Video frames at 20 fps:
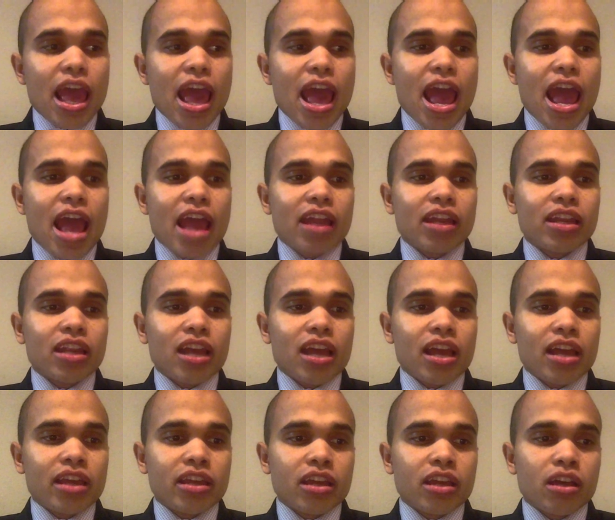and
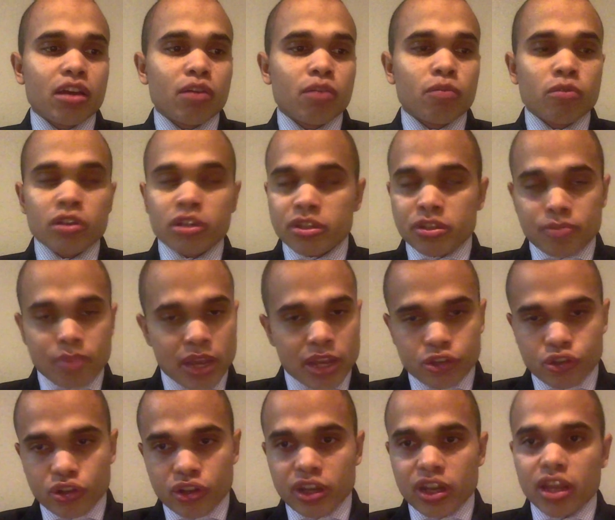I was
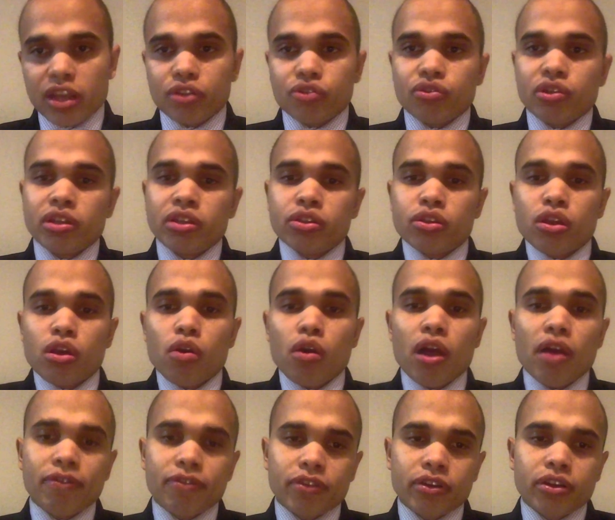majoring in history, so I
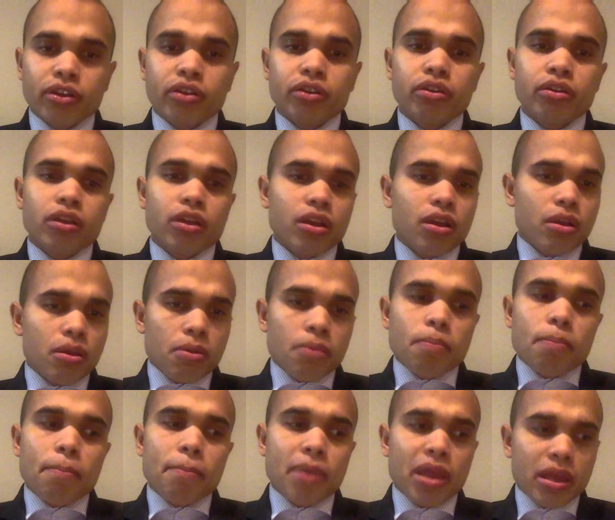figured
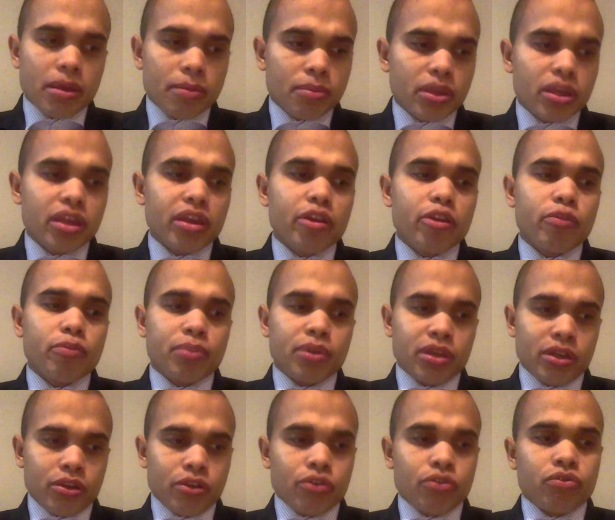maybe it'd be
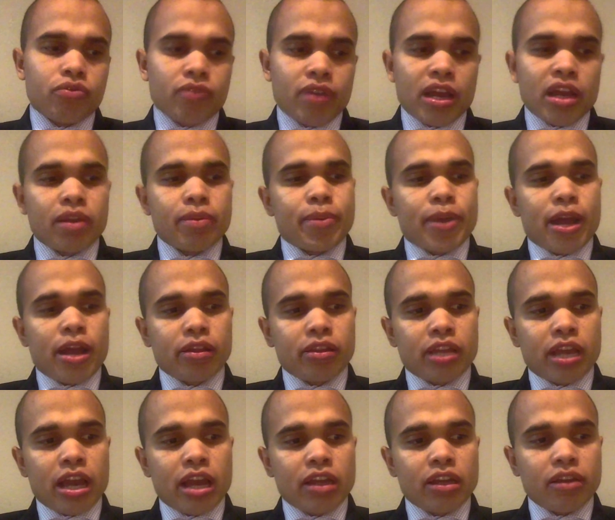good to write about
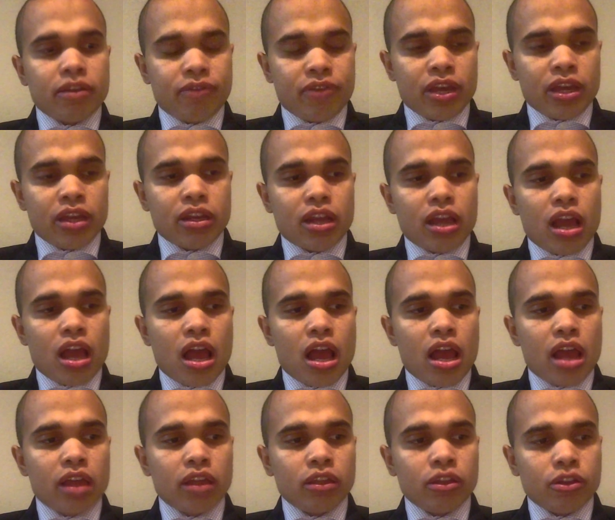that event
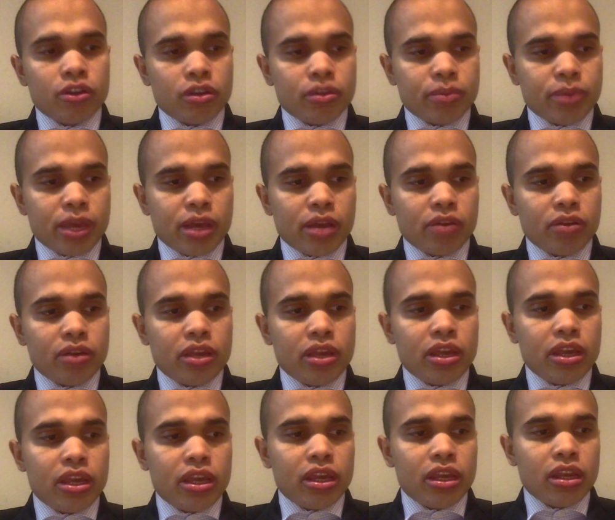I learned about
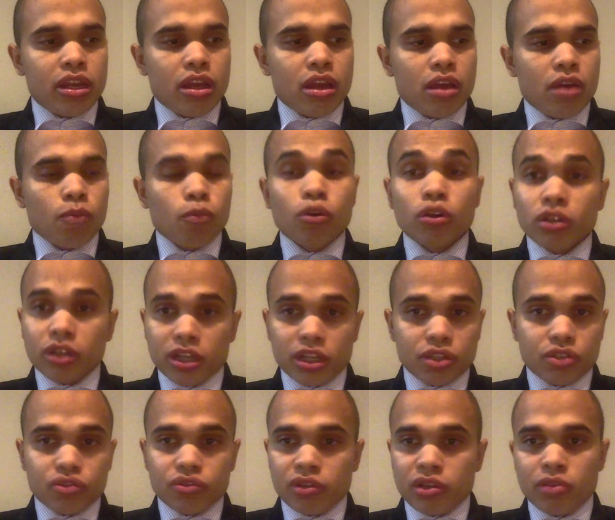in world
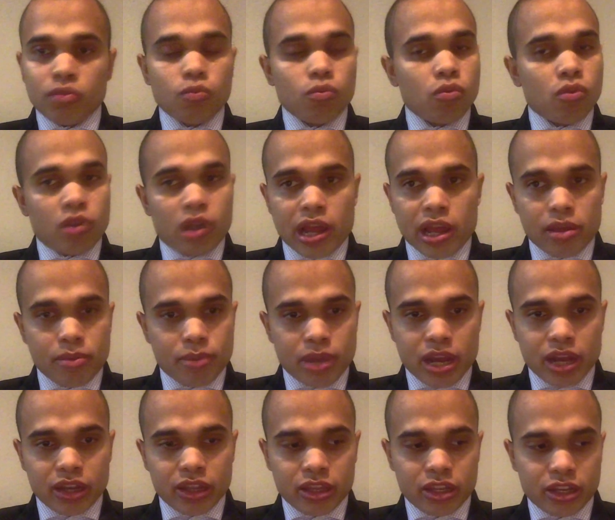history way
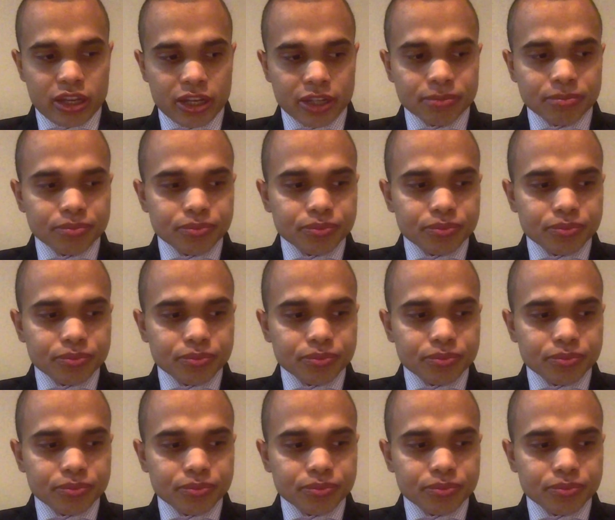back in the day.